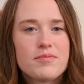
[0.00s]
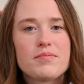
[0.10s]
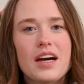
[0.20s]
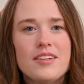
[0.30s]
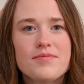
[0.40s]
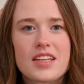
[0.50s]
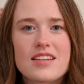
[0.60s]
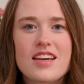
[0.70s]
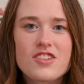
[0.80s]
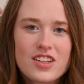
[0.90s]
But
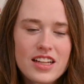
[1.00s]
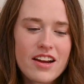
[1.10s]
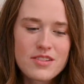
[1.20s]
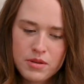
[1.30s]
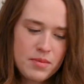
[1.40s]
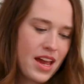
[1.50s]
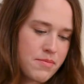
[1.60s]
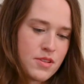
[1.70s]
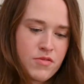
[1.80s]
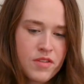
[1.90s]
Cassandra Clare is one of my
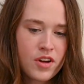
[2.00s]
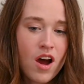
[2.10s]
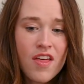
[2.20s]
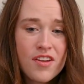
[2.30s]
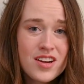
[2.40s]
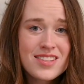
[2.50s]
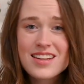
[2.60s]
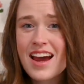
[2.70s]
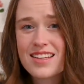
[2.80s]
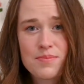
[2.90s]
absolute favorite authors
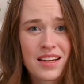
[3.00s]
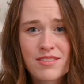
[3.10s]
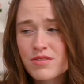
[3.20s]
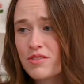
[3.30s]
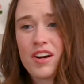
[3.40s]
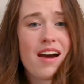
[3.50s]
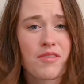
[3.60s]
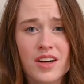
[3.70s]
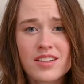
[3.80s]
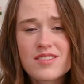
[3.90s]
and has been for
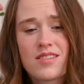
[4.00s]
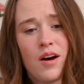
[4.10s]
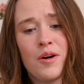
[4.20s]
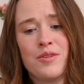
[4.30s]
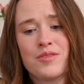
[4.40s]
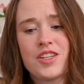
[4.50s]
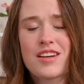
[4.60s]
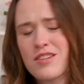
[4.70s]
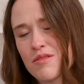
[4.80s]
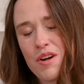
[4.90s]
forever, so she
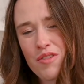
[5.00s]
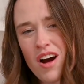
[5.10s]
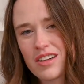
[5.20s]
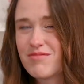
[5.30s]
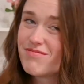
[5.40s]
can do no wrong.